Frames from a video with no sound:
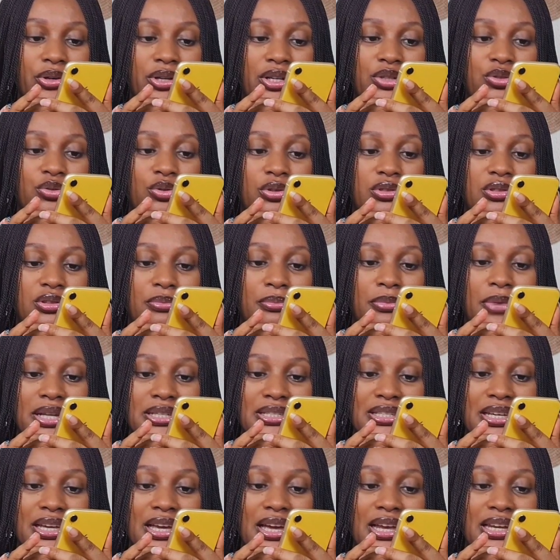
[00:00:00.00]
It will
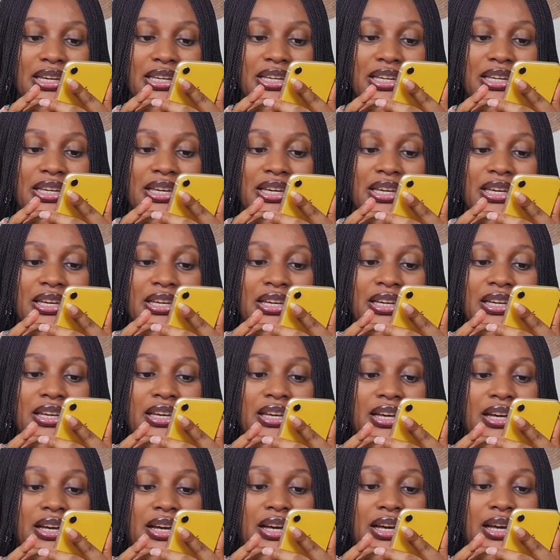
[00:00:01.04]
automatically
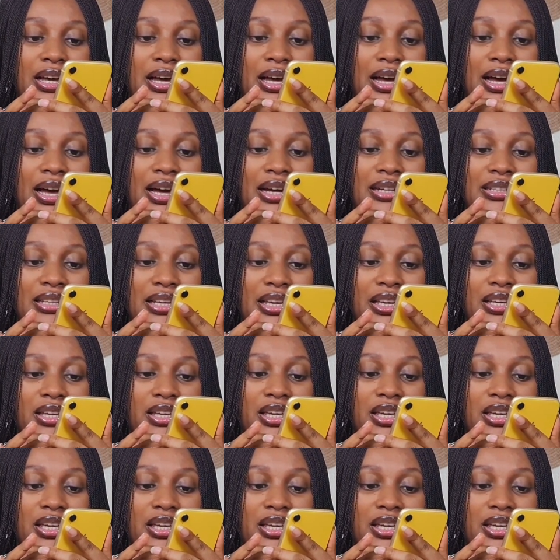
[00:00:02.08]
add a